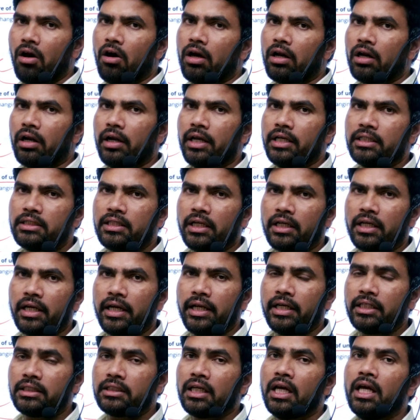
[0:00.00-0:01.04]
Organized sector
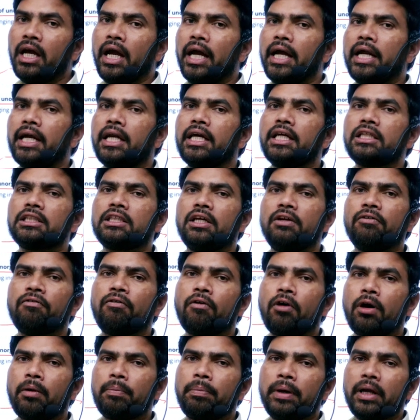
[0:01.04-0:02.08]
is, it is
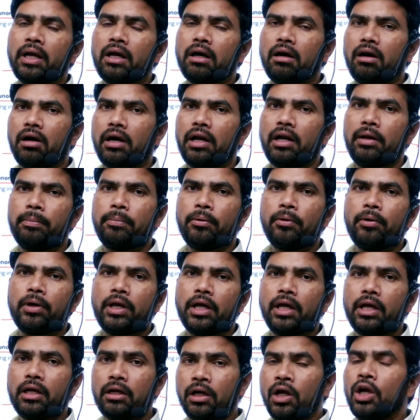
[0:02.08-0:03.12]
informing or
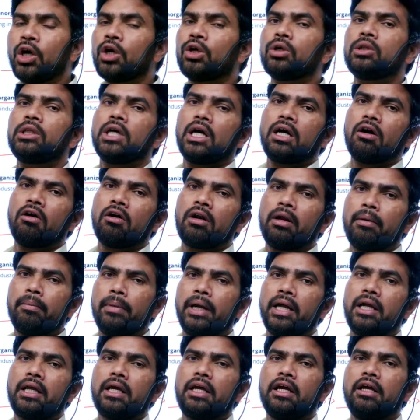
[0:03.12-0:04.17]
reporting to the
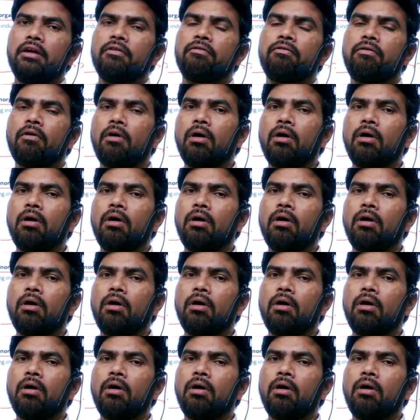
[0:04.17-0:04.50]
government in